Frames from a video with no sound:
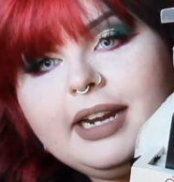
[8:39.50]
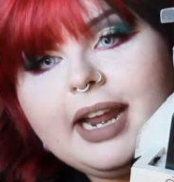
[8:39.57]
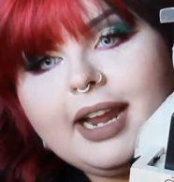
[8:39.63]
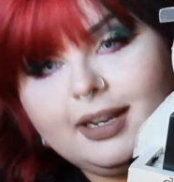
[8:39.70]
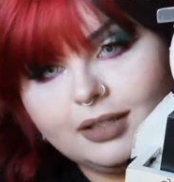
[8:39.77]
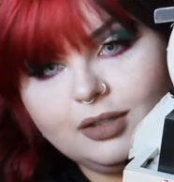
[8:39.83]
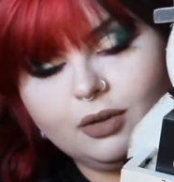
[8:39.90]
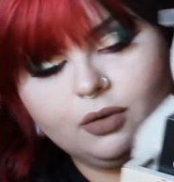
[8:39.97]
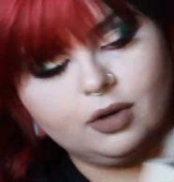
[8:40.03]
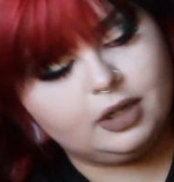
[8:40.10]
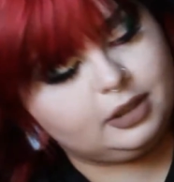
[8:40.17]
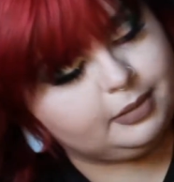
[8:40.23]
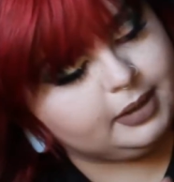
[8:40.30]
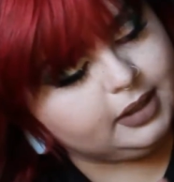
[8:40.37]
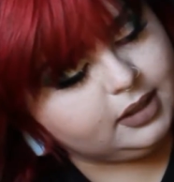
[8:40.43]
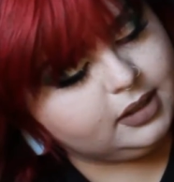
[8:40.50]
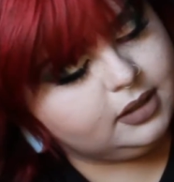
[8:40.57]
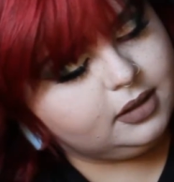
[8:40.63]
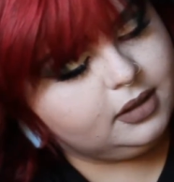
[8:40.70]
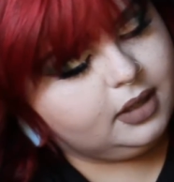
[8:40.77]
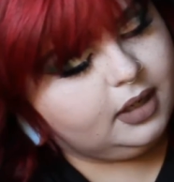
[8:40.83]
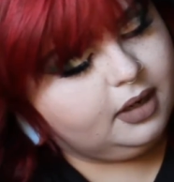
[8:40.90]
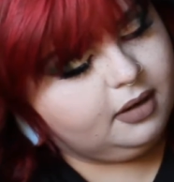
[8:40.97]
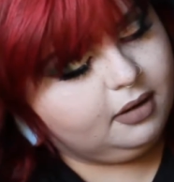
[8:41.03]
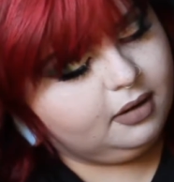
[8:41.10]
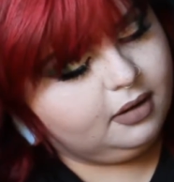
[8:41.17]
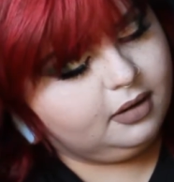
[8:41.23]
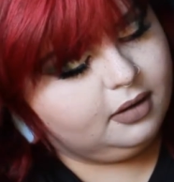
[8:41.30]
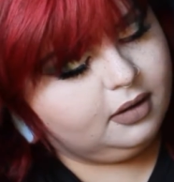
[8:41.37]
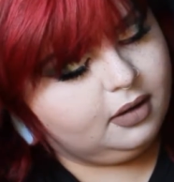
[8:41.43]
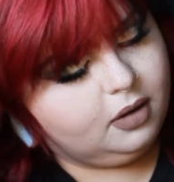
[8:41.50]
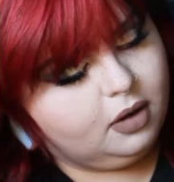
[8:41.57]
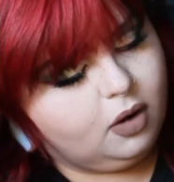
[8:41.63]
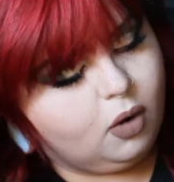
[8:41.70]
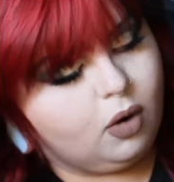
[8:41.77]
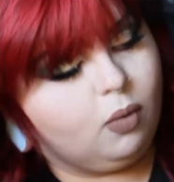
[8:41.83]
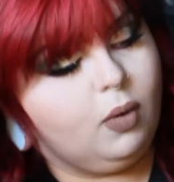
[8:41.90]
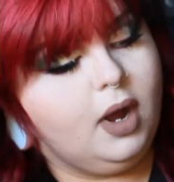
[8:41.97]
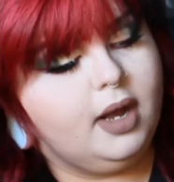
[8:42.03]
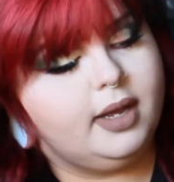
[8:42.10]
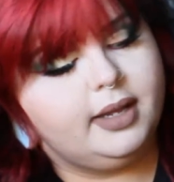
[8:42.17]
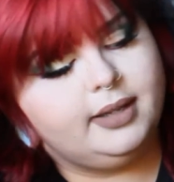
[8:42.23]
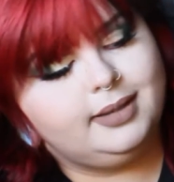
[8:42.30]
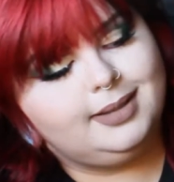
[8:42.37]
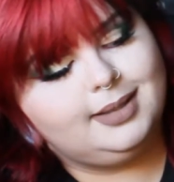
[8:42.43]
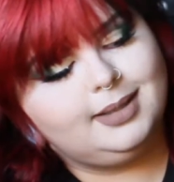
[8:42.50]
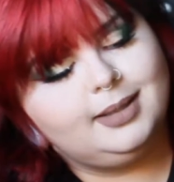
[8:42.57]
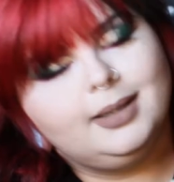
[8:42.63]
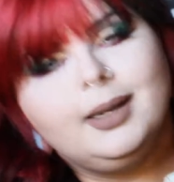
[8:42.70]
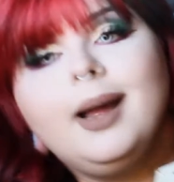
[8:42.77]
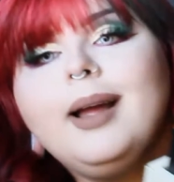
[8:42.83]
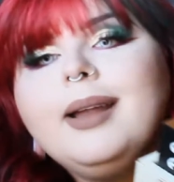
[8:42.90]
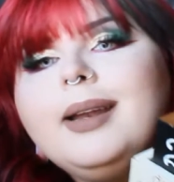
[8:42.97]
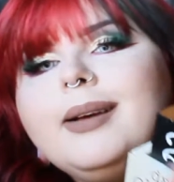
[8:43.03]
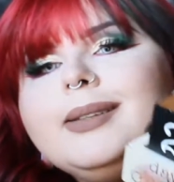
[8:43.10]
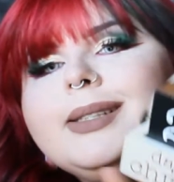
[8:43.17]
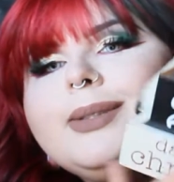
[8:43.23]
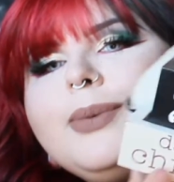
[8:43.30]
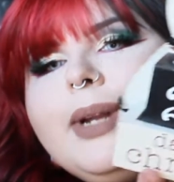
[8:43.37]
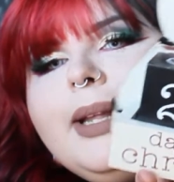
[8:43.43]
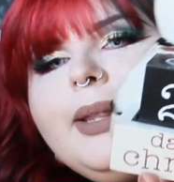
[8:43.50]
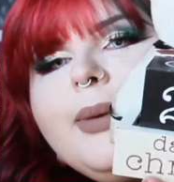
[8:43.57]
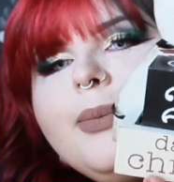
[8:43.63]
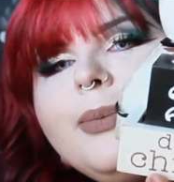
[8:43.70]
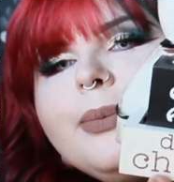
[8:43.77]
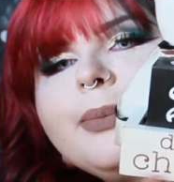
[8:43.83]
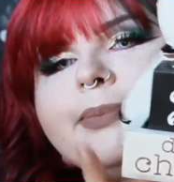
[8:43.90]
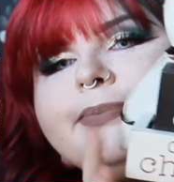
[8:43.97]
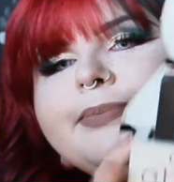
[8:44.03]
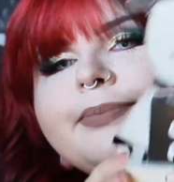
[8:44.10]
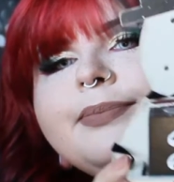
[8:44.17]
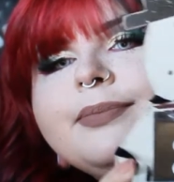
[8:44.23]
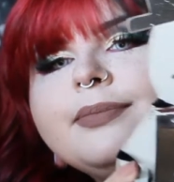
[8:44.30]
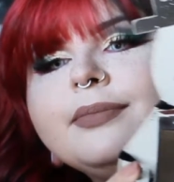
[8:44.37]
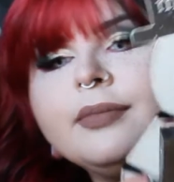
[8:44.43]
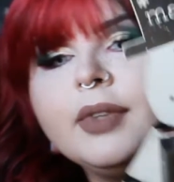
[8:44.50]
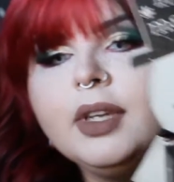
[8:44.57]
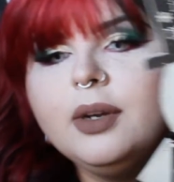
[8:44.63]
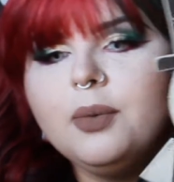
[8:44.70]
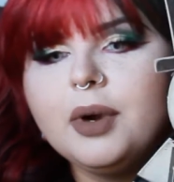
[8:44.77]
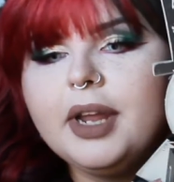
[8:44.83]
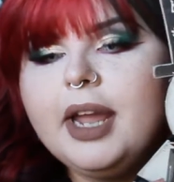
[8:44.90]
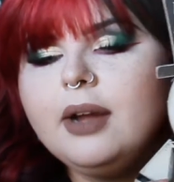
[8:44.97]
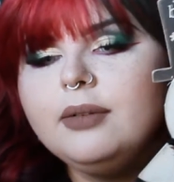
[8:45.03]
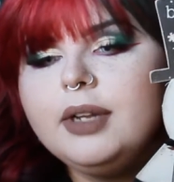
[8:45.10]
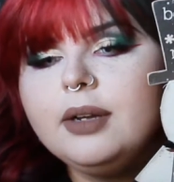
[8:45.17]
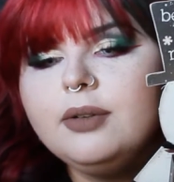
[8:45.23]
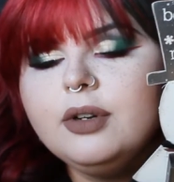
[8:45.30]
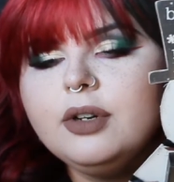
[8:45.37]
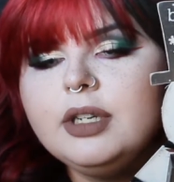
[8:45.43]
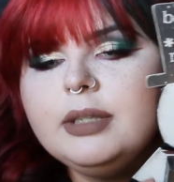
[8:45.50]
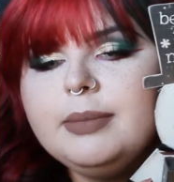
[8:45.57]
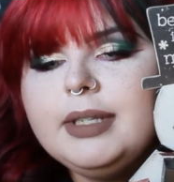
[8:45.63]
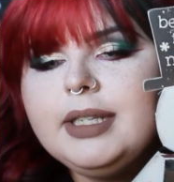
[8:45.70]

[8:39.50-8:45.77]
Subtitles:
days till Christmas, or was. Now it's 22. We're counting down to Christmas